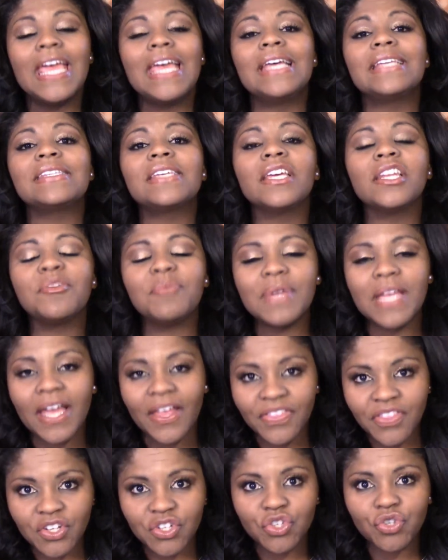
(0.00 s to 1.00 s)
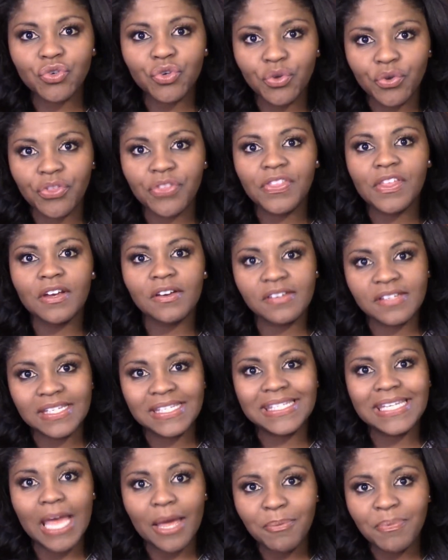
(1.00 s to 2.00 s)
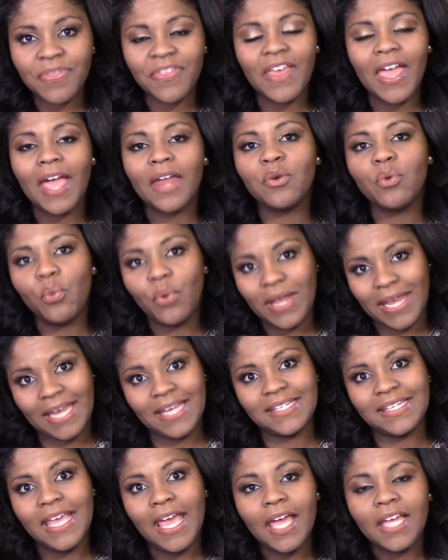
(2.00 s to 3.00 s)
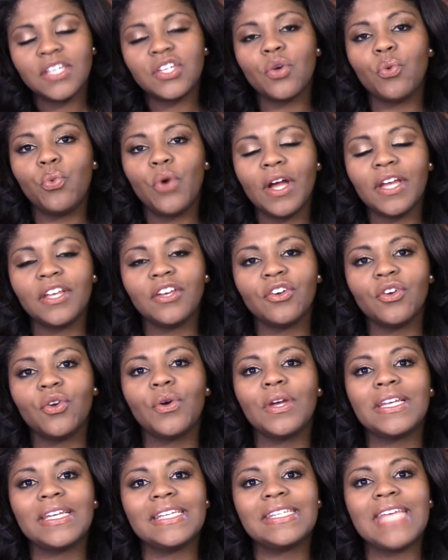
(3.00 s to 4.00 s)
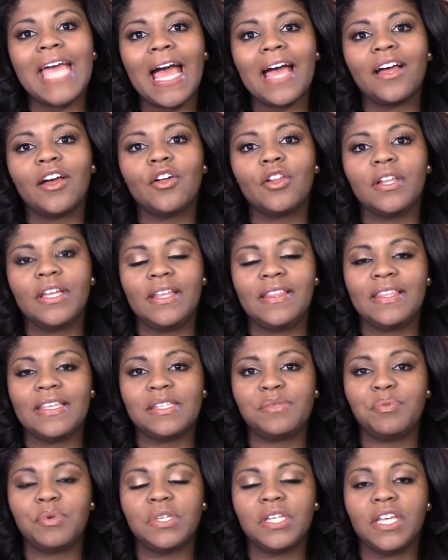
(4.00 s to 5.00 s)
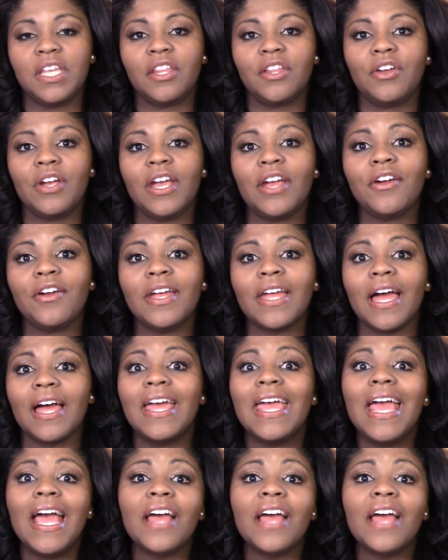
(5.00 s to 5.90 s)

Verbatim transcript: it's going to be at the truth. There's depth and weight to what you're going to tackle in this particular area.